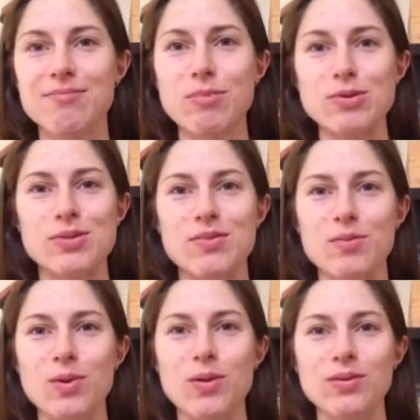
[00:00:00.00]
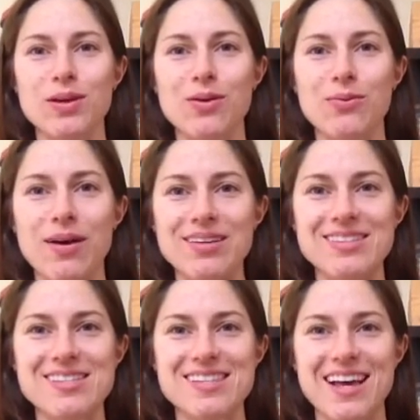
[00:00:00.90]
Most of them will only go
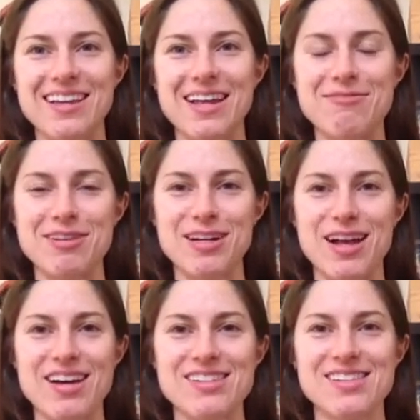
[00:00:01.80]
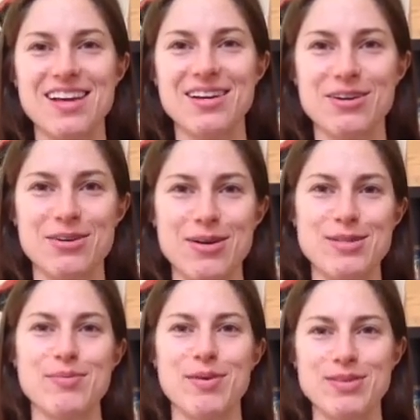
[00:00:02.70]
once and then realize that you're a
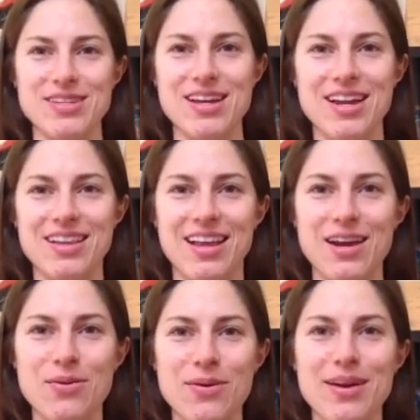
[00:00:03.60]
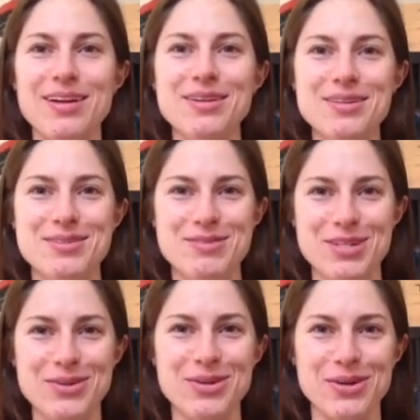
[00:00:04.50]
crazy person and they don't want to
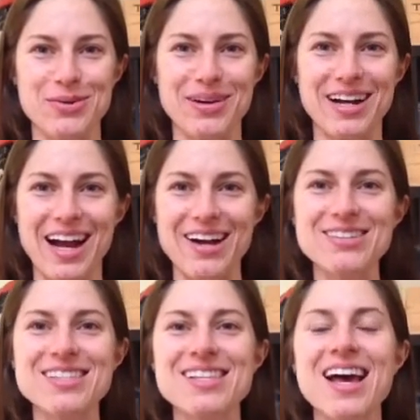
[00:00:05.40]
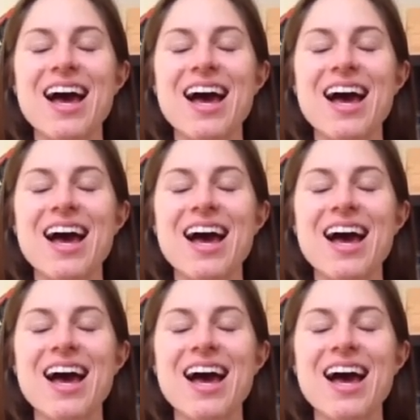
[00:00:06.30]
do your workouts.